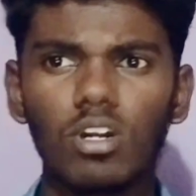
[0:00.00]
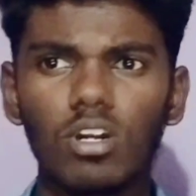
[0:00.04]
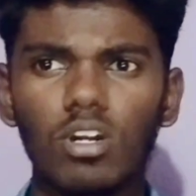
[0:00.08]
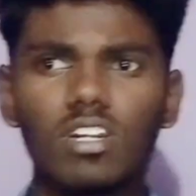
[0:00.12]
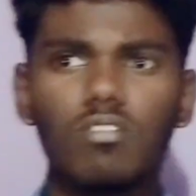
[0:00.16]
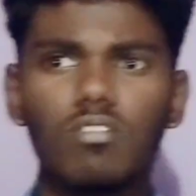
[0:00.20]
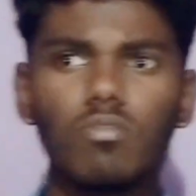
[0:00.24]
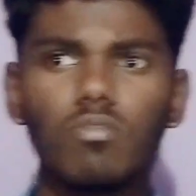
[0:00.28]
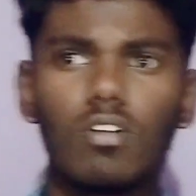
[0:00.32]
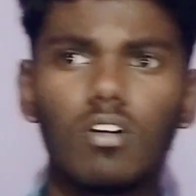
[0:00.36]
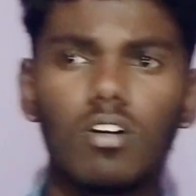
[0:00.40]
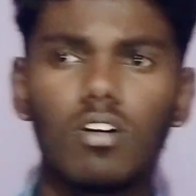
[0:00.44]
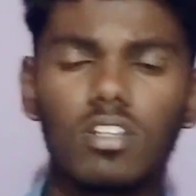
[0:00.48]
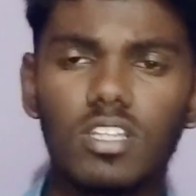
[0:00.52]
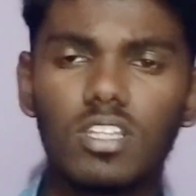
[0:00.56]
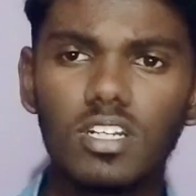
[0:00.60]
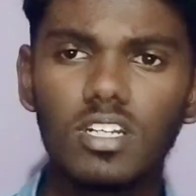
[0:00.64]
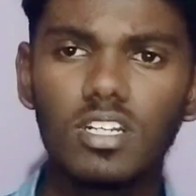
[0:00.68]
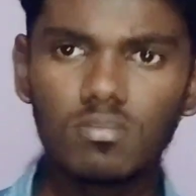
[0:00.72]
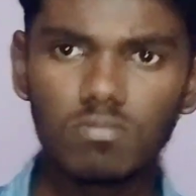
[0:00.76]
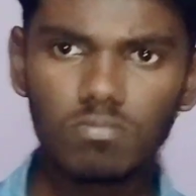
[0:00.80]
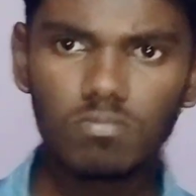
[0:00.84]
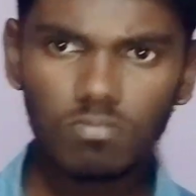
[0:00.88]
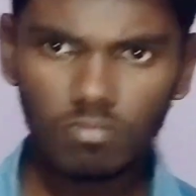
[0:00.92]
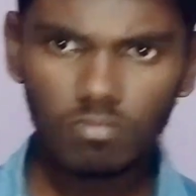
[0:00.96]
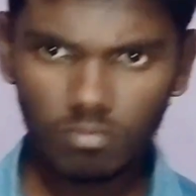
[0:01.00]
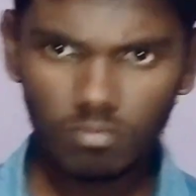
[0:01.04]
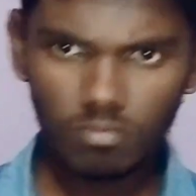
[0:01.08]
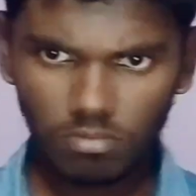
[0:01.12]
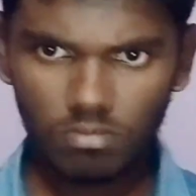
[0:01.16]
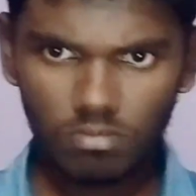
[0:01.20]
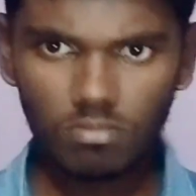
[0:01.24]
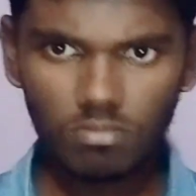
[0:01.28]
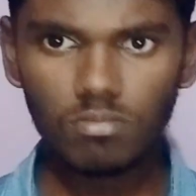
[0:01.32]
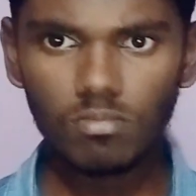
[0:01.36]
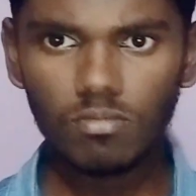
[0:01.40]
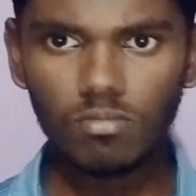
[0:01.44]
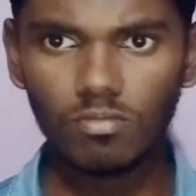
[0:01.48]
only for the
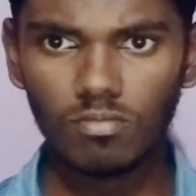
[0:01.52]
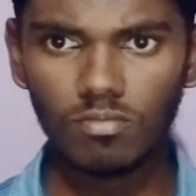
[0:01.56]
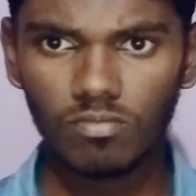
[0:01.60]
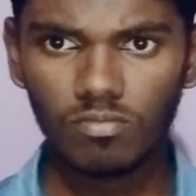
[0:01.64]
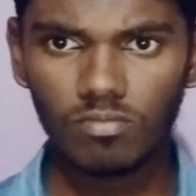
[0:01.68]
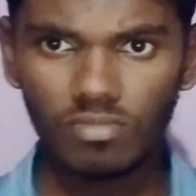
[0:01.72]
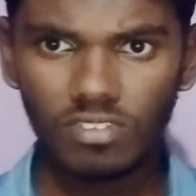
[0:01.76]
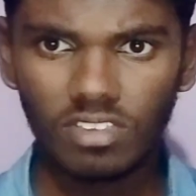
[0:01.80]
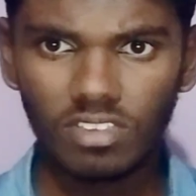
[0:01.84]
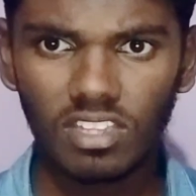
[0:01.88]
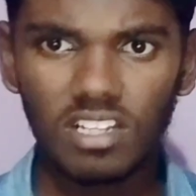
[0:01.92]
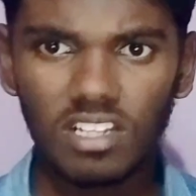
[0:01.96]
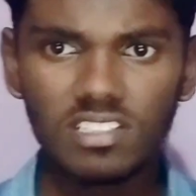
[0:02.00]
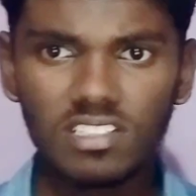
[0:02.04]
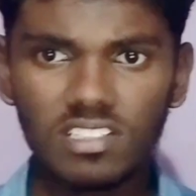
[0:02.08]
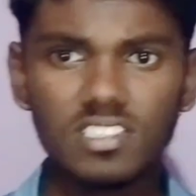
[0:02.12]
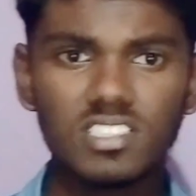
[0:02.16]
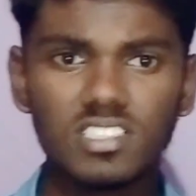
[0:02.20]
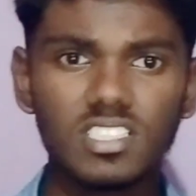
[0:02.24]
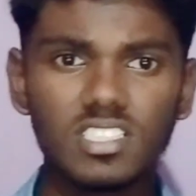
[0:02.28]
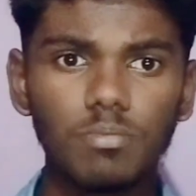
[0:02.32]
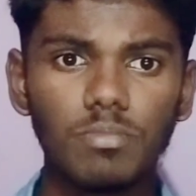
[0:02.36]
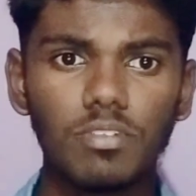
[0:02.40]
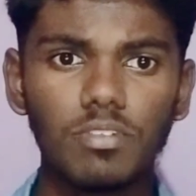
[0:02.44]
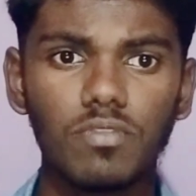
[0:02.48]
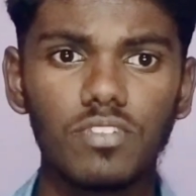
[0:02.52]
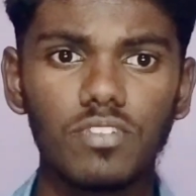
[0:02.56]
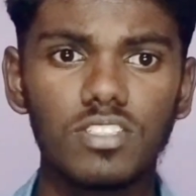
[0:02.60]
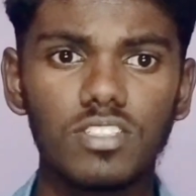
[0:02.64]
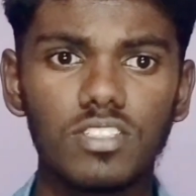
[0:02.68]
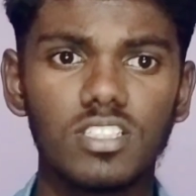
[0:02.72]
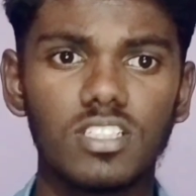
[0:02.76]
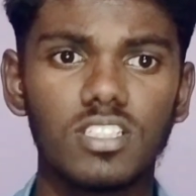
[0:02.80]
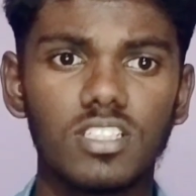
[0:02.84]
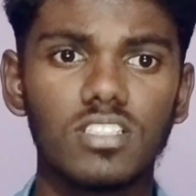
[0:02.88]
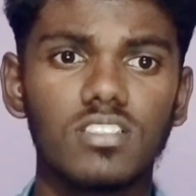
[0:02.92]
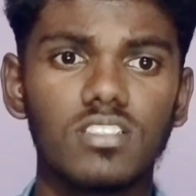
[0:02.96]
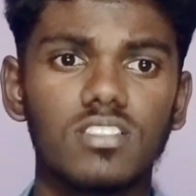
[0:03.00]
system
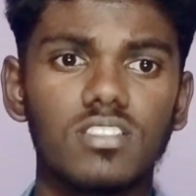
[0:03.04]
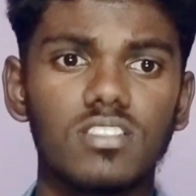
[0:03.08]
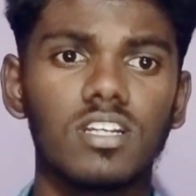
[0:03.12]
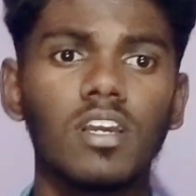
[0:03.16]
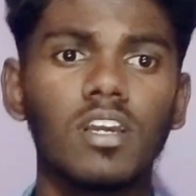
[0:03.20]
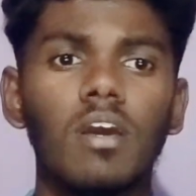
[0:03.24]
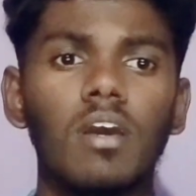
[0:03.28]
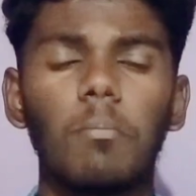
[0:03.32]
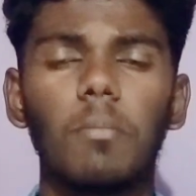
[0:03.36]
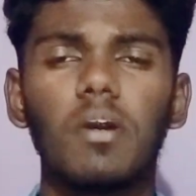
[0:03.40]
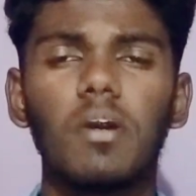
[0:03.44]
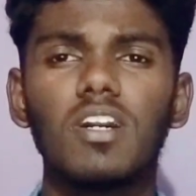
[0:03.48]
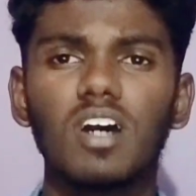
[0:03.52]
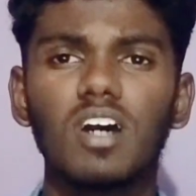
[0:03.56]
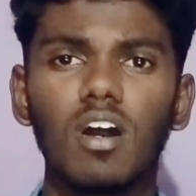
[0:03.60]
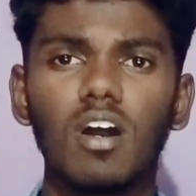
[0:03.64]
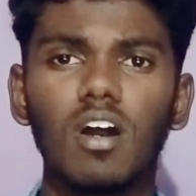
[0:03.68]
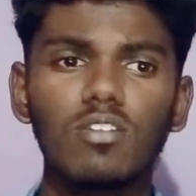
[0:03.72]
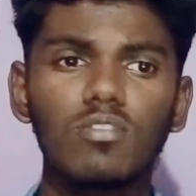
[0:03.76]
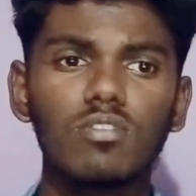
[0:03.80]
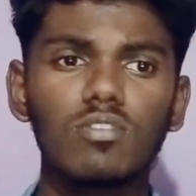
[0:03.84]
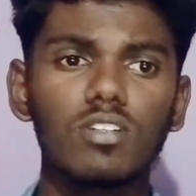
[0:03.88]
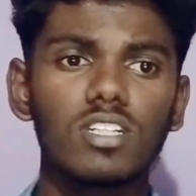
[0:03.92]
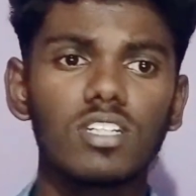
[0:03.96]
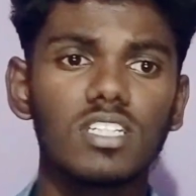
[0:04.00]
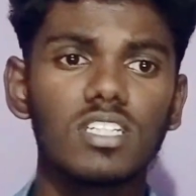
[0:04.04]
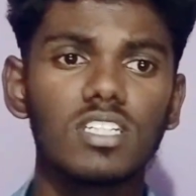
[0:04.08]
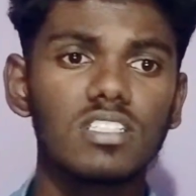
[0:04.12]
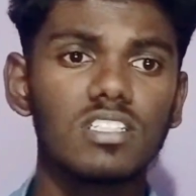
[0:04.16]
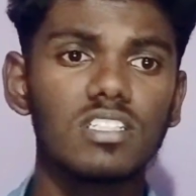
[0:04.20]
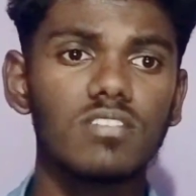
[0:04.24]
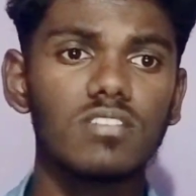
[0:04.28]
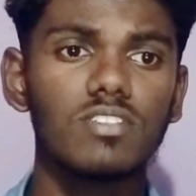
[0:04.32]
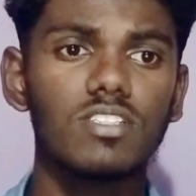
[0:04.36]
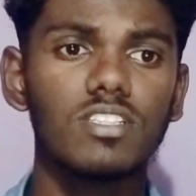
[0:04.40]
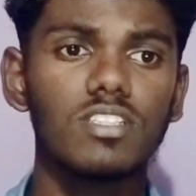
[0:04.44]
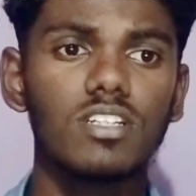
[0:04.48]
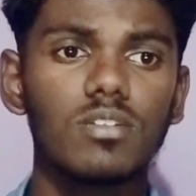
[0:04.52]
efficiency but also
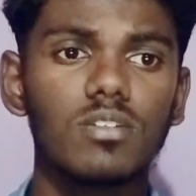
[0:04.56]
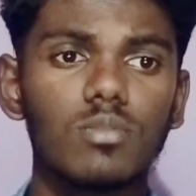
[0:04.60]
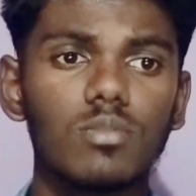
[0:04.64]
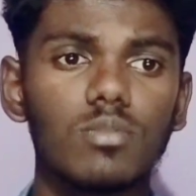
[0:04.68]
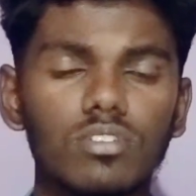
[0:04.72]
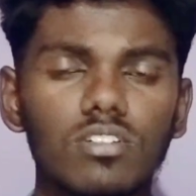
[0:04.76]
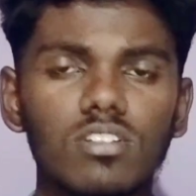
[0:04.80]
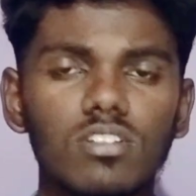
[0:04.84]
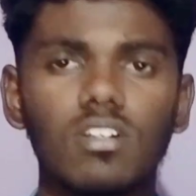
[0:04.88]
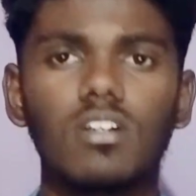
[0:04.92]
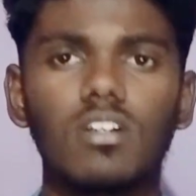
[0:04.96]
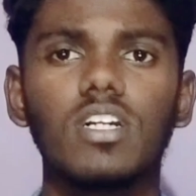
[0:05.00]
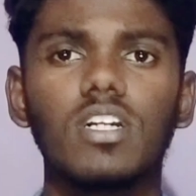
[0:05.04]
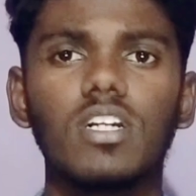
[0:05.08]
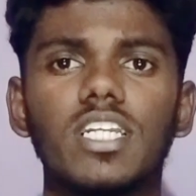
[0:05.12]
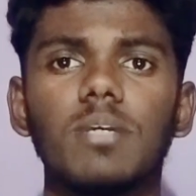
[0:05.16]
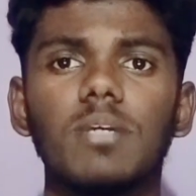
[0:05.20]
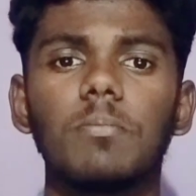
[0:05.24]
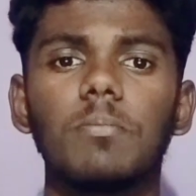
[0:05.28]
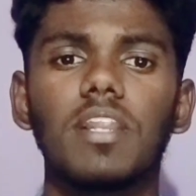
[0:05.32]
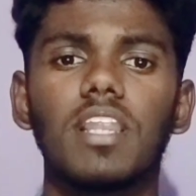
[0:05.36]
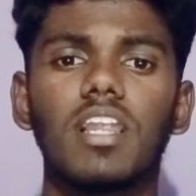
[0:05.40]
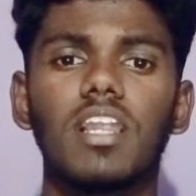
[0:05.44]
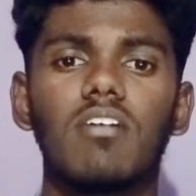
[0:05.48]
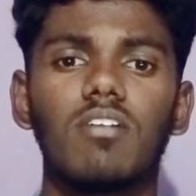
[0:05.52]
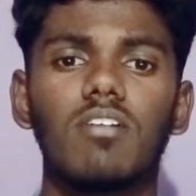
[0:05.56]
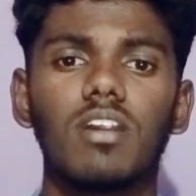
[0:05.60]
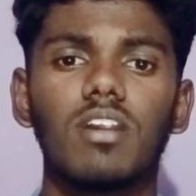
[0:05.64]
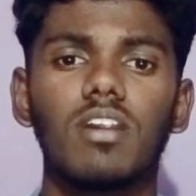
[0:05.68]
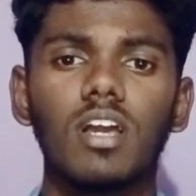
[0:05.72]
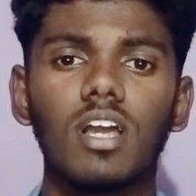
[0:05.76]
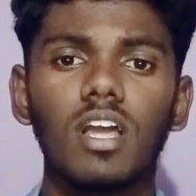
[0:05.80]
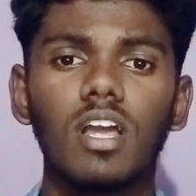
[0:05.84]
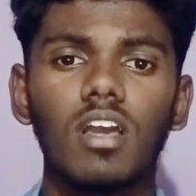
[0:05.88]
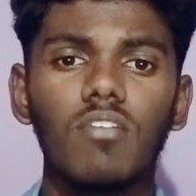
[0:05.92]
resonate with the users on a deeper level.